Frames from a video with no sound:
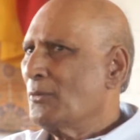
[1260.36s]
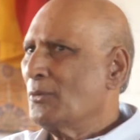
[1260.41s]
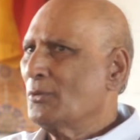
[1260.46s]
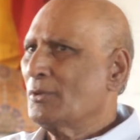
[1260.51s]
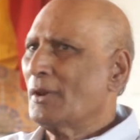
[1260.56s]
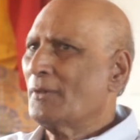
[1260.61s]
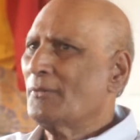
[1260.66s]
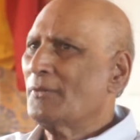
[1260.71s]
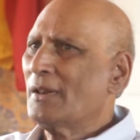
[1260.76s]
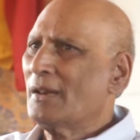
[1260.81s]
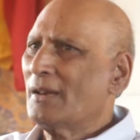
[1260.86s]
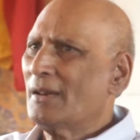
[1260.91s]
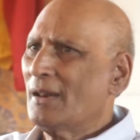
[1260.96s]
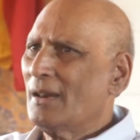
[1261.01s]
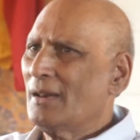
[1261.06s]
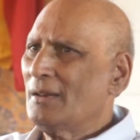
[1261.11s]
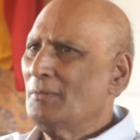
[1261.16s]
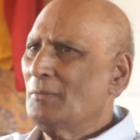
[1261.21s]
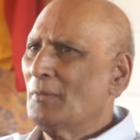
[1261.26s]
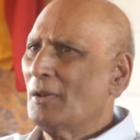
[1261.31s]
Foot of an
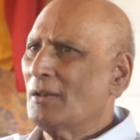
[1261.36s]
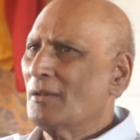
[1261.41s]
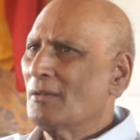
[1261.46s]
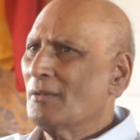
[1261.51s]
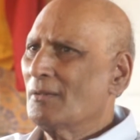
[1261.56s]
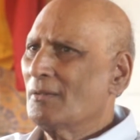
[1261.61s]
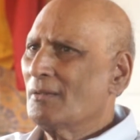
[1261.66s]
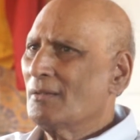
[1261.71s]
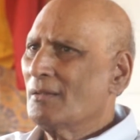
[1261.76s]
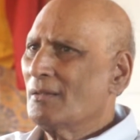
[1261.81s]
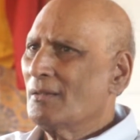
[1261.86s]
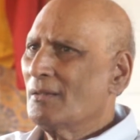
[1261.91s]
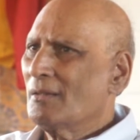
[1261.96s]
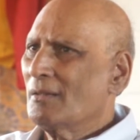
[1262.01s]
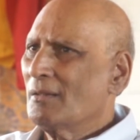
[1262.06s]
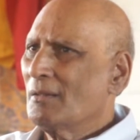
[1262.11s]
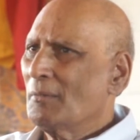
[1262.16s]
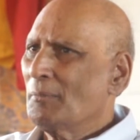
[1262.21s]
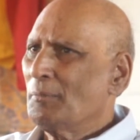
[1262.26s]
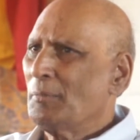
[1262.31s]
animal.
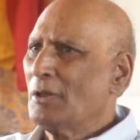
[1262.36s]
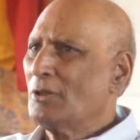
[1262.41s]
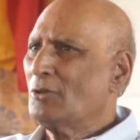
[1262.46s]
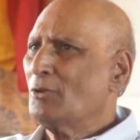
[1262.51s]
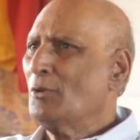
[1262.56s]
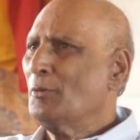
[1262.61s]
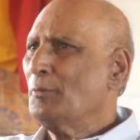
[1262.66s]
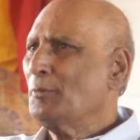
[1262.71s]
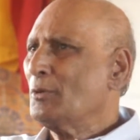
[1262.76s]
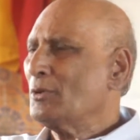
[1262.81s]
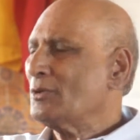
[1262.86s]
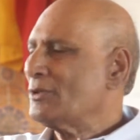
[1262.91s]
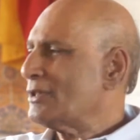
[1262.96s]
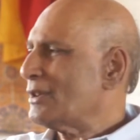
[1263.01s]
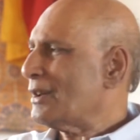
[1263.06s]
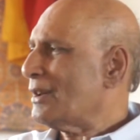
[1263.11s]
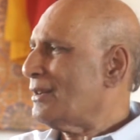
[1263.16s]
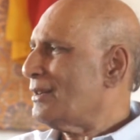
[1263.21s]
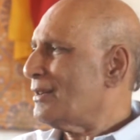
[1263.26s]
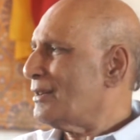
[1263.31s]
Pituhu
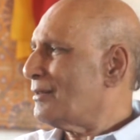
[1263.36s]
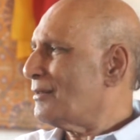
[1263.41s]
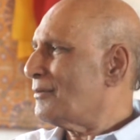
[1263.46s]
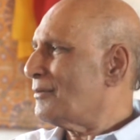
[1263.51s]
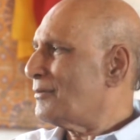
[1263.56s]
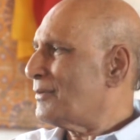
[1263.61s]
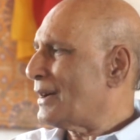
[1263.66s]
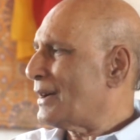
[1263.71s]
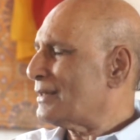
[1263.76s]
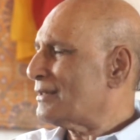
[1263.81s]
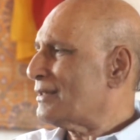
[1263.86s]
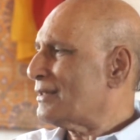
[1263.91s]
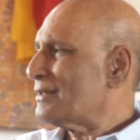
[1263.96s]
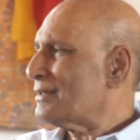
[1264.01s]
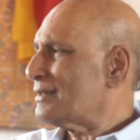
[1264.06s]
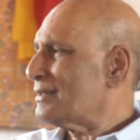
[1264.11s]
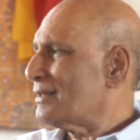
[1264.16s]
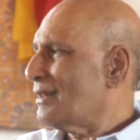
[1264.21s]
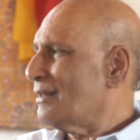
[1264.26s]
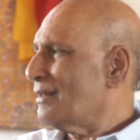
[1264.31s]
putraha.
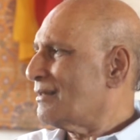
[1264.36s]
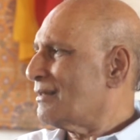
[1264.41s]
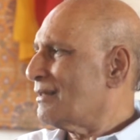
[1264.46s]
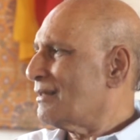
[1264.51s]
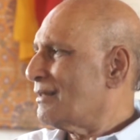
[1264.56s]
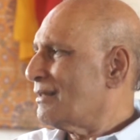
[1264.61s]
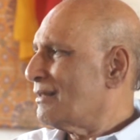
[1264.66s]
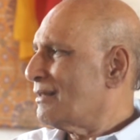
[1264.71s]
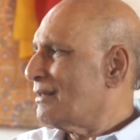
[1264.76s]
Father's son.